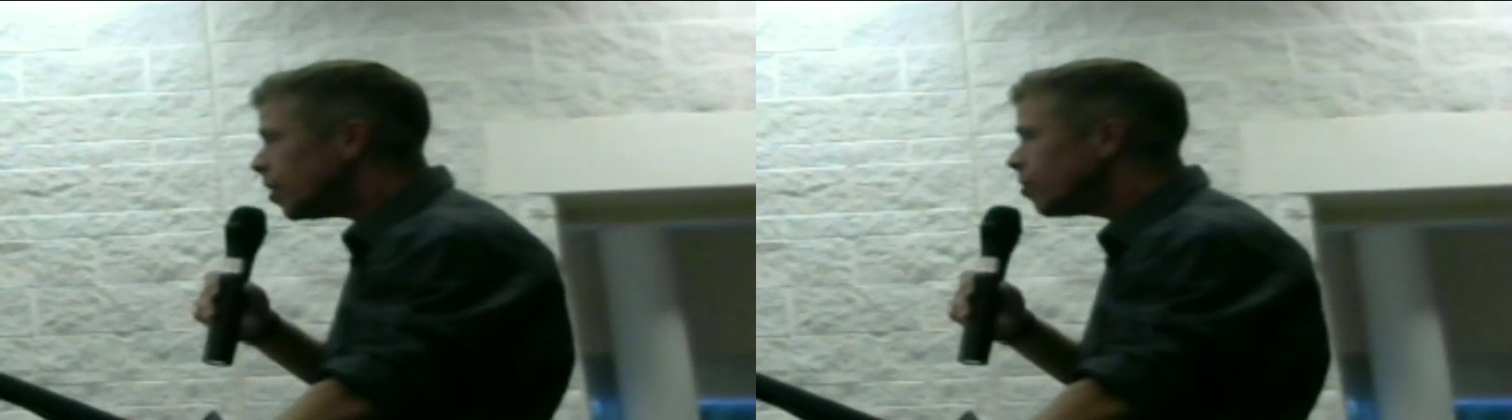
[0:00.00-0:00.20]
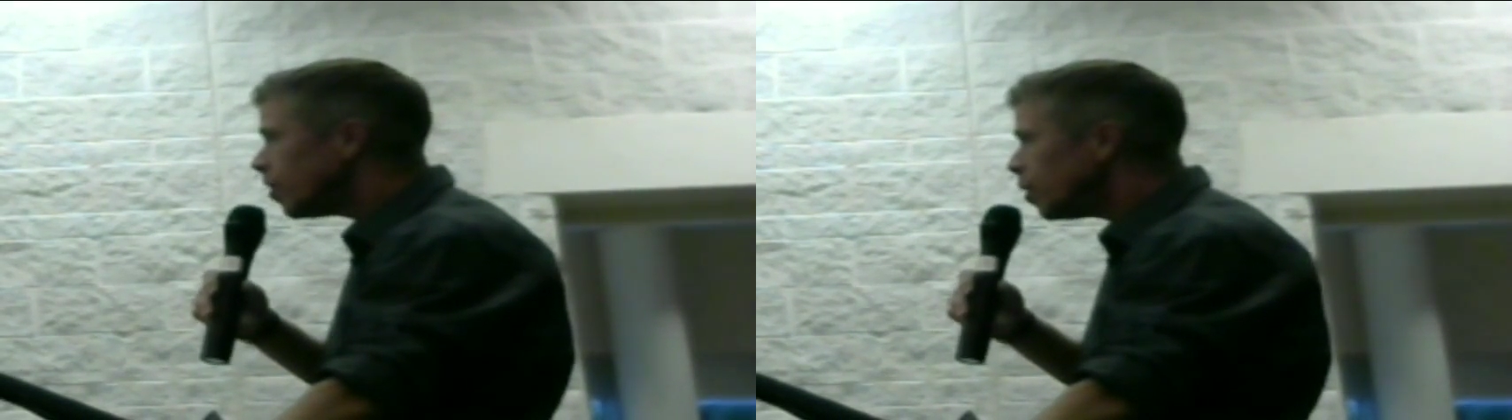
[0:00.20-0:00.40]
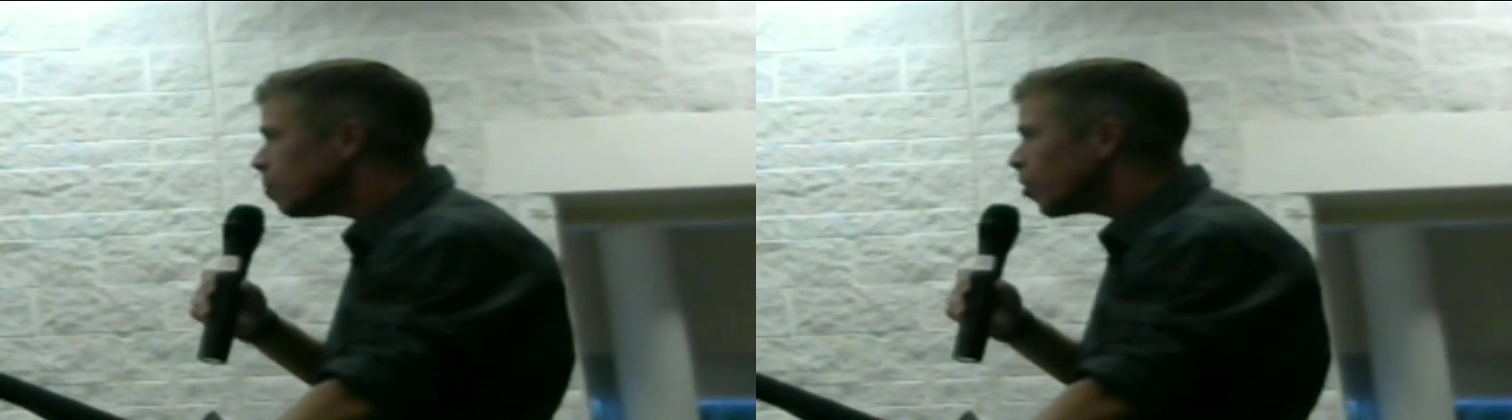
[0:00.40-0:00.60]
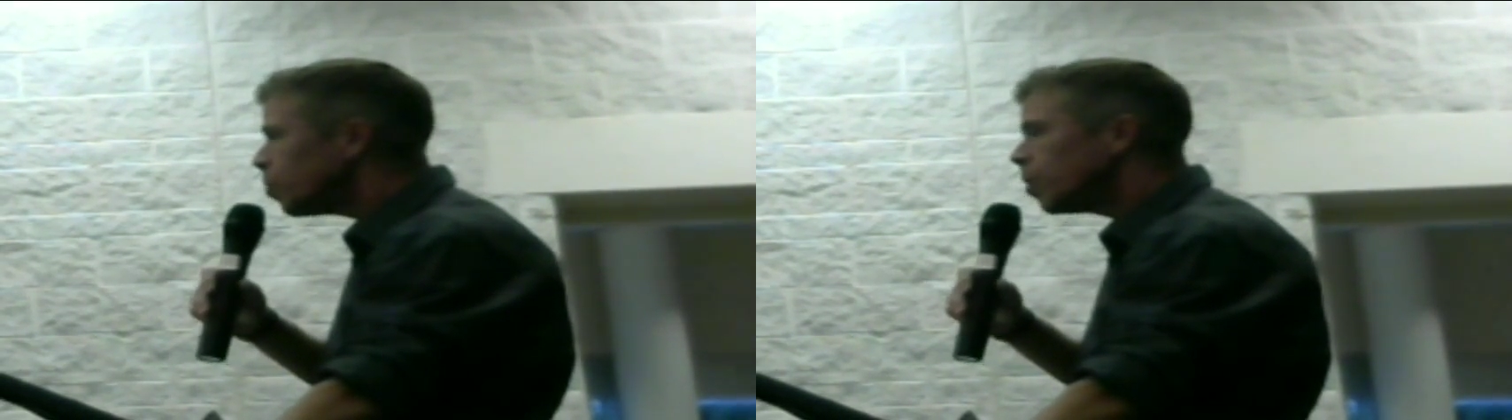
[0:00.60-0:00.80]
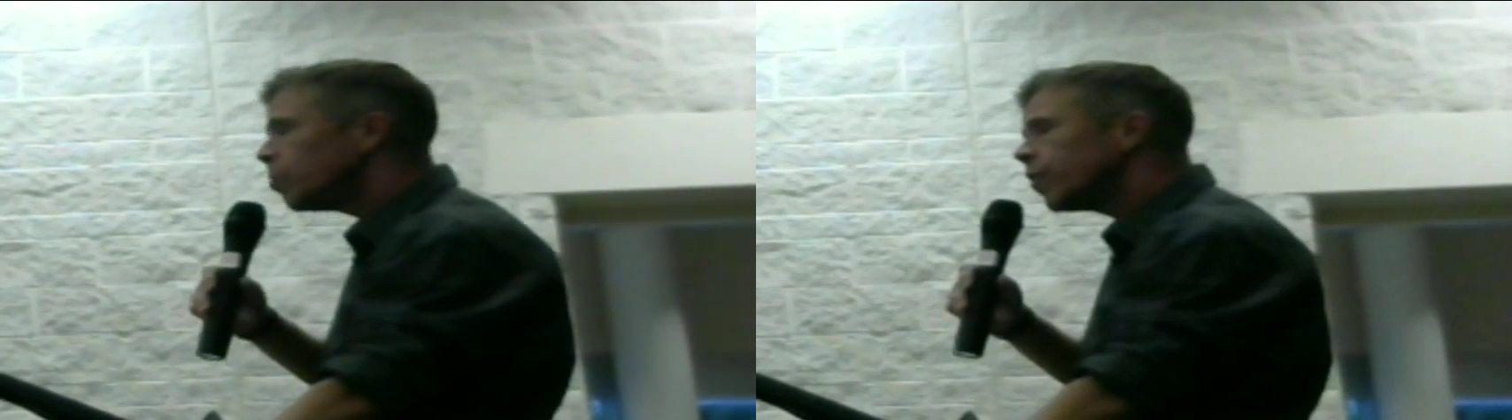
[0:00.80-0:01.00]
usually most
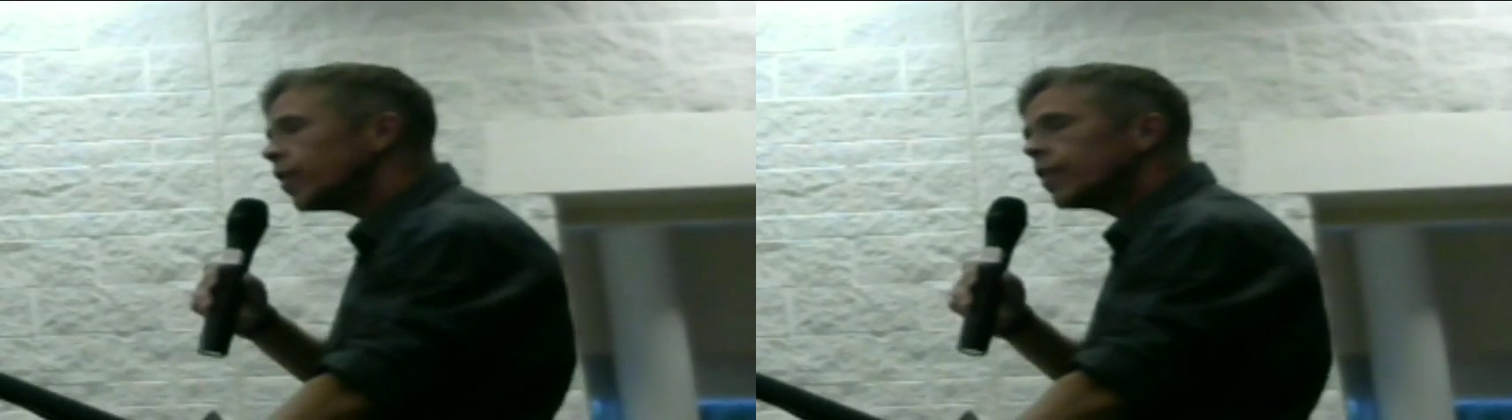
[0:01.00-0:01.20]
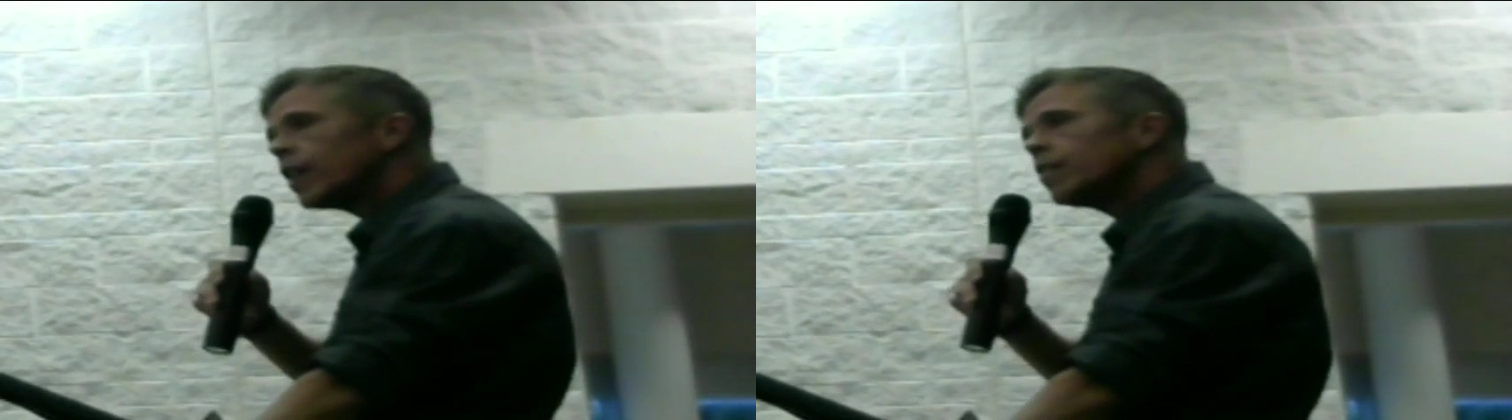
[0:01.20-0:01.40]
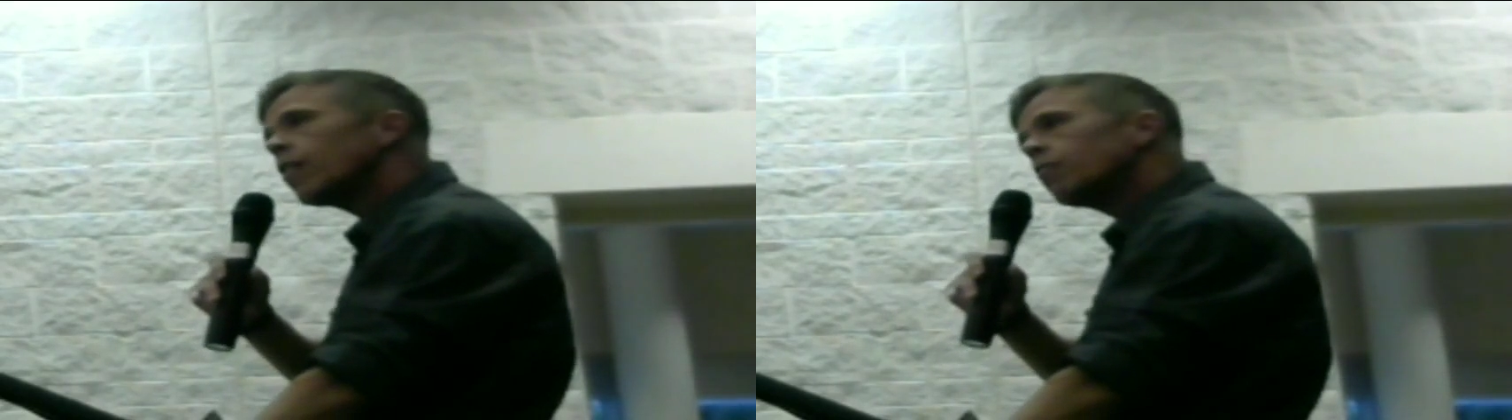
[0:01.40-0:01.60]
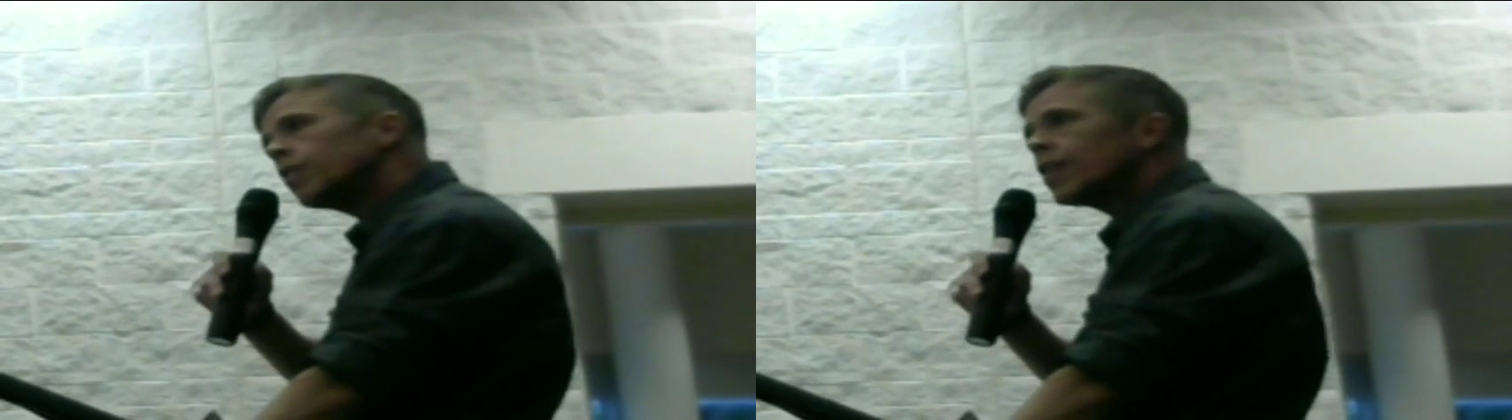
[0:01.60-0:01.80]
people think they don't,